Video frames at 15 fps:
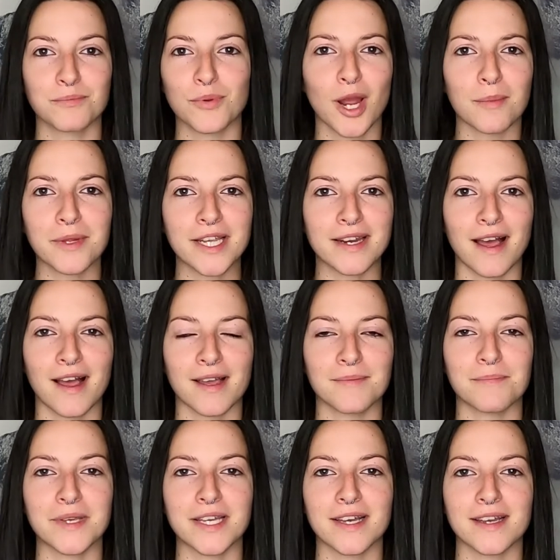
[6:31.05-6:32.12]
Probably
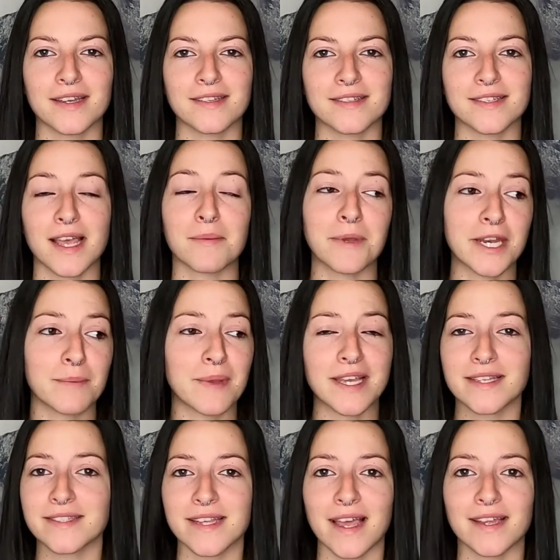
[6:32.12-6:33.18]
not, because I mean, it
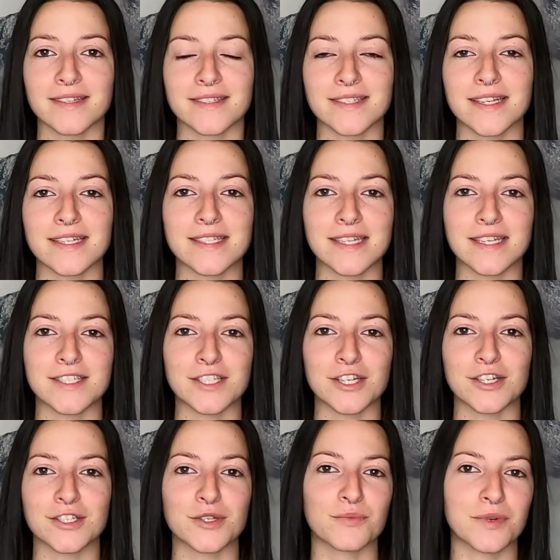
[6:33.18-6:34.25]
makes sense. It's
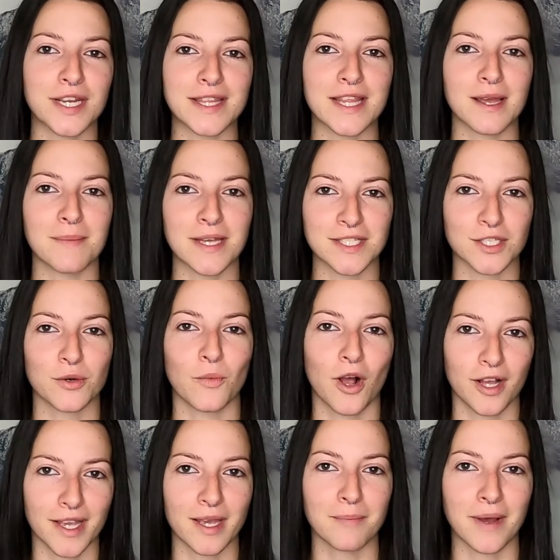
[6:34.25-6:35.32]
easier to read them as you're
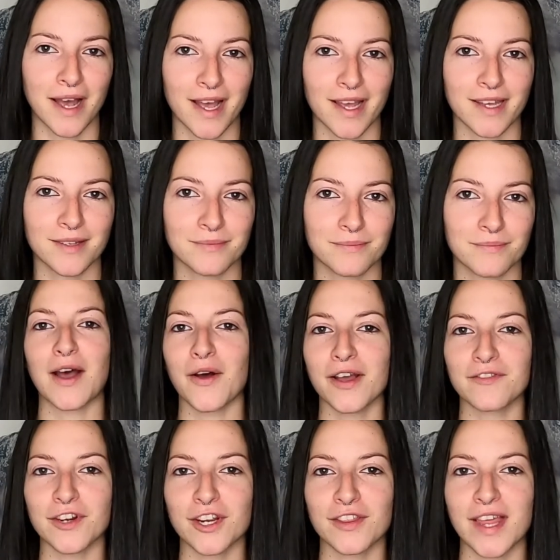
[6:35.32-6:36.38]
walking by.
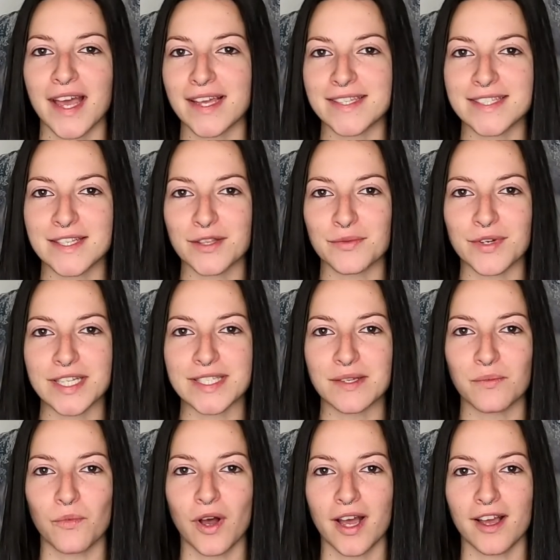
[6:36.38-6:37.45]
However, that isn't the
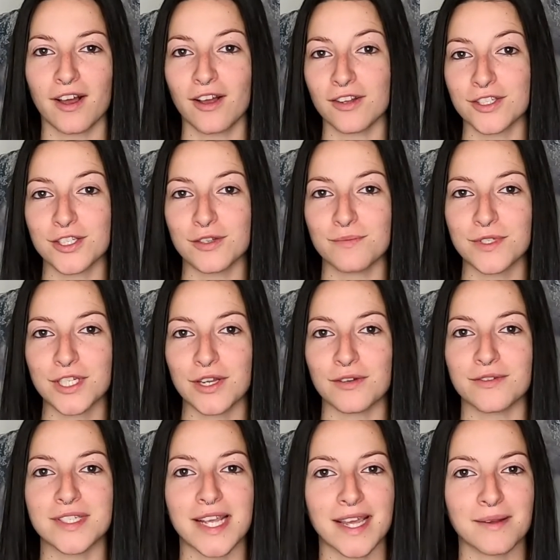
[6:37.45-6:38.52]
reason why all
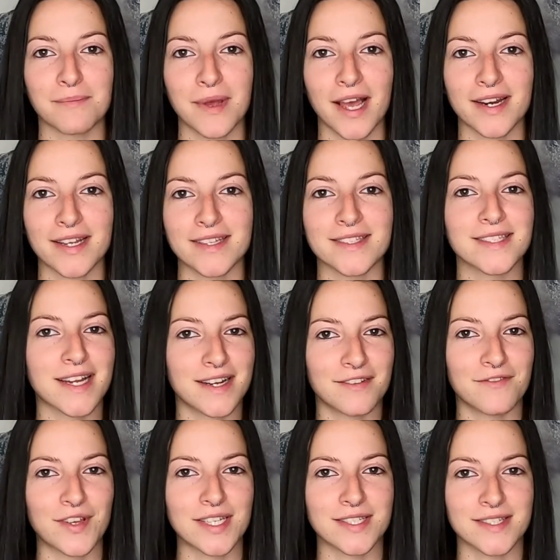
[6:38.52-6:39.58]
tombstones and bodies tend to
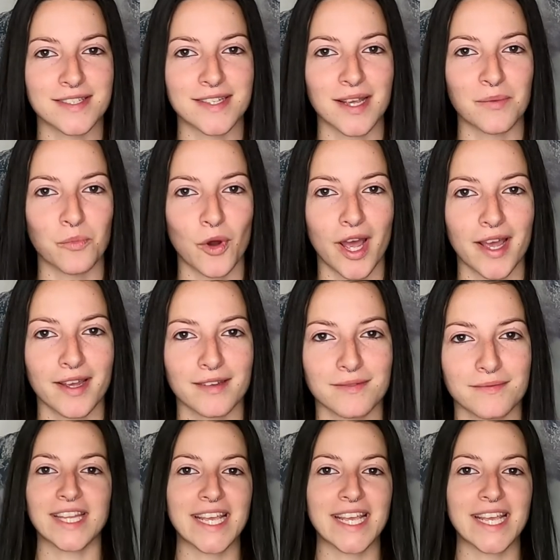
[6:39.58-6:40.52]
face the same way.